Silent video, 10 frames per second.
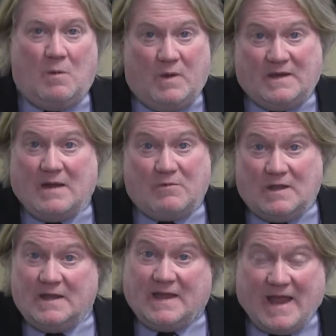when they
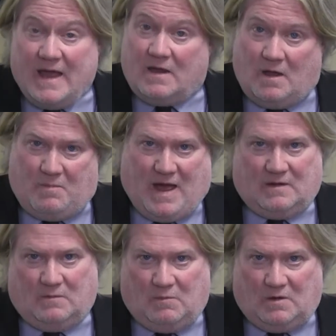really can't go
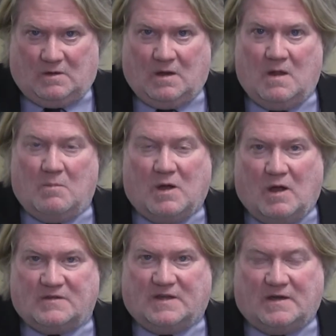back to work
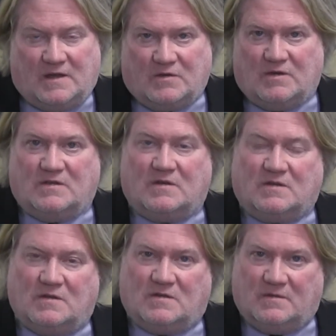because their injuries are
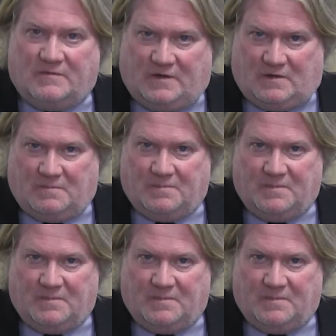too severe.